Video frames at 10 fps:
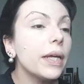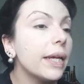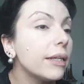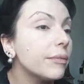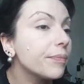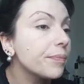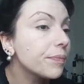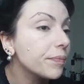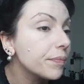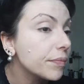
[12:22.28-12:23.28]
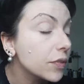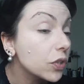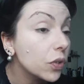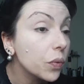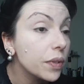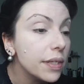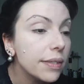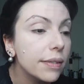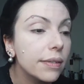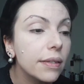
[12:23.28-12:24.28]
Okay, so
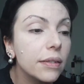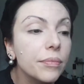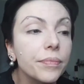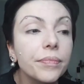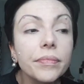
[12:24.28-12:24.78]
this is it.